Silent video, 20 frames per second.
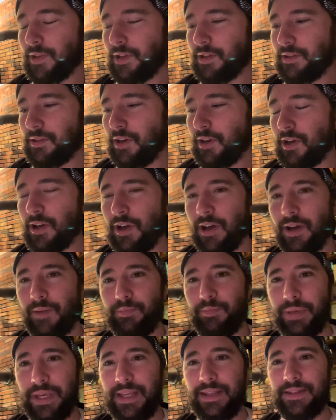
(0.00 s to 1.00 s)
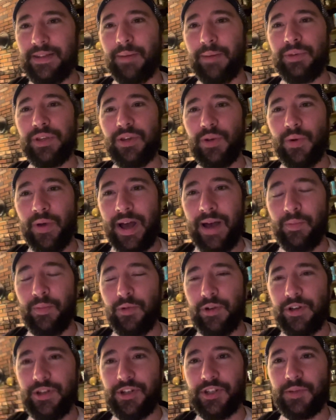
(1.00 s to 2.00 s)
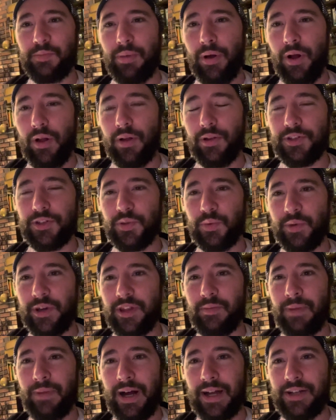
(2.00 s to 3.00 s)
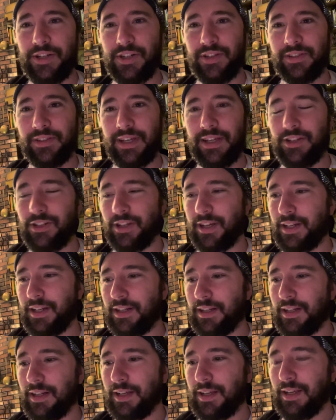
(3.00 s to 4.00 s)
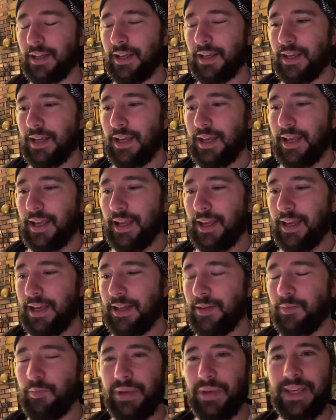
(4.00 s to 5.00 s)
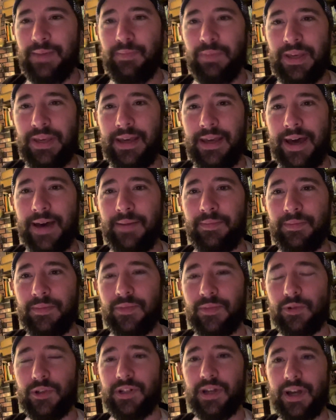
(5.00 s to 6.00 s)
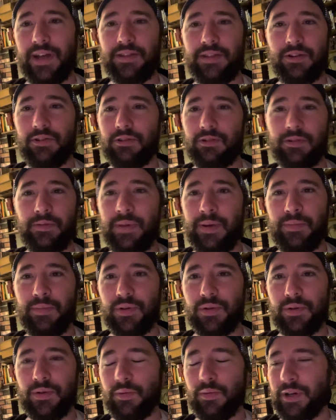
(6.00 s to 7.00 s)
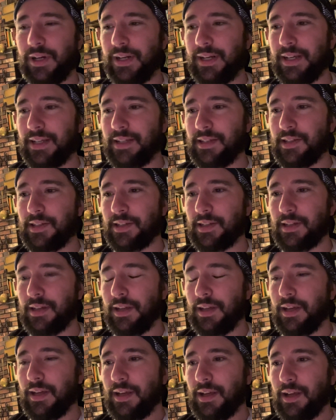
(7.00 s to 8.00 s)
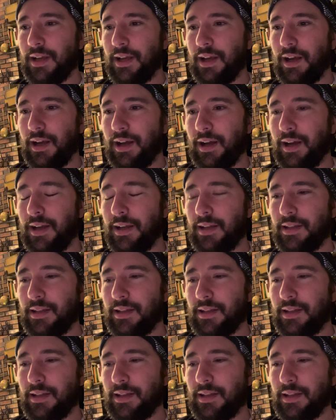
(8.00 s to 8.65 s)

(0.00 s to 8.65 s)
Look up PWM, which is pulse width modulation, and PPM, which I don't remember what it is. I